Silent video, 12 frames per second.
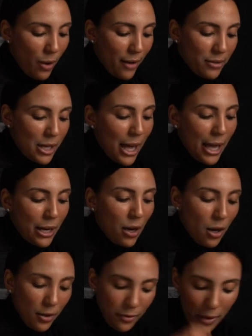have the Eight
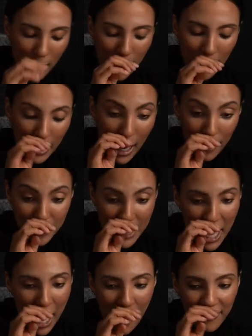of Cups.
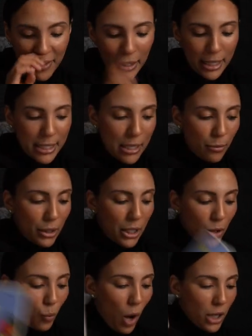I feel like someone
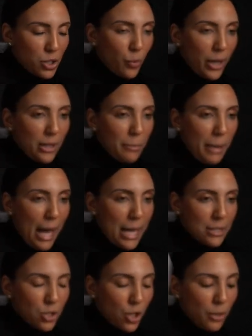here walked away in the
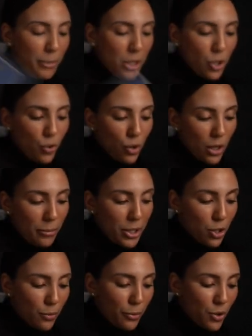past. Could have been you, could have
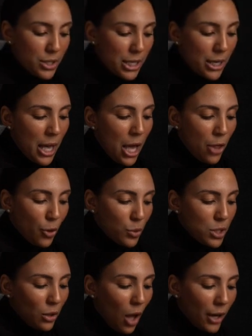been your person. There
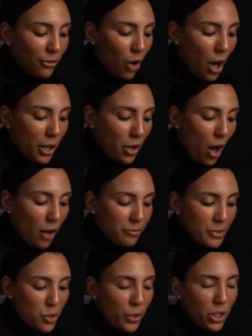was a lot of on and off
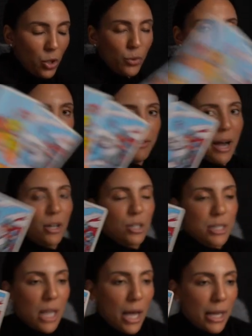between you and a fire
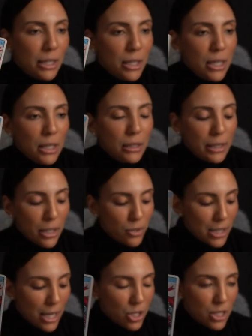sign, Leo,
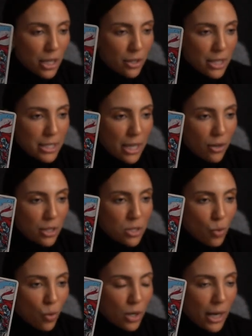Sagittarius, Aries,
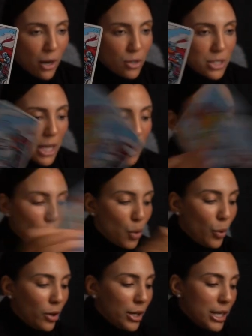or an air sign,
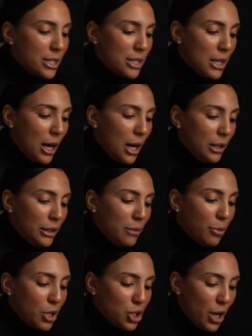Aquarius, uh,
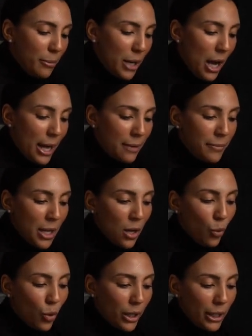Libra, Gemini.
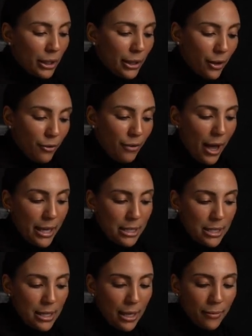We're going to clarify and
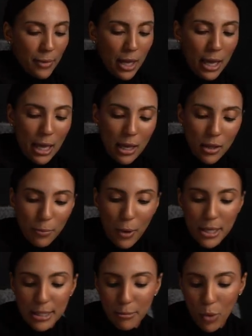see. In the
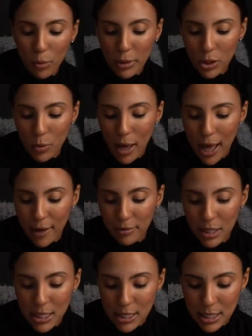present moment, you
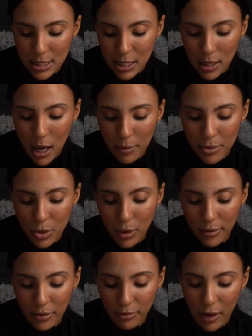have the Six of Cups, you
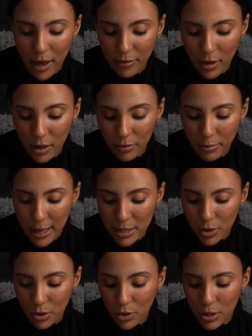have the Five of
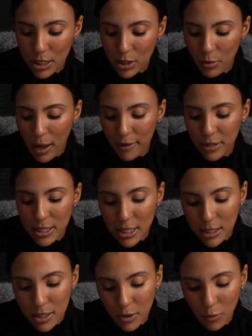Pentacles, and you have the
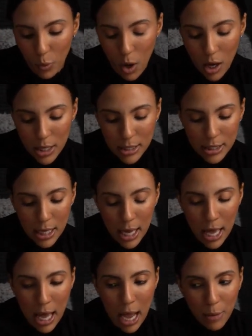Six of Wands.
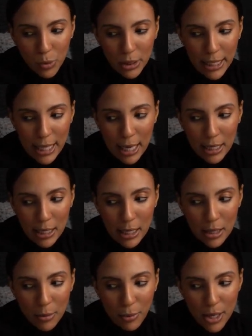I'm really getting
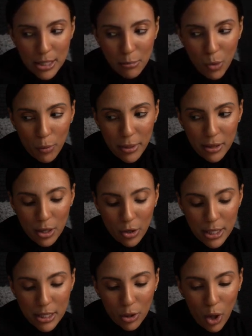in the present moment, there
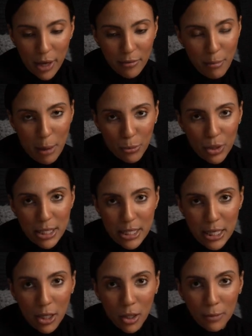is a lot of memories
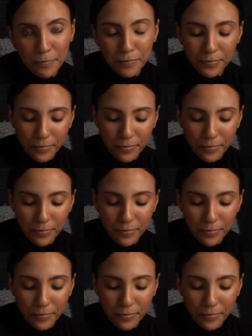here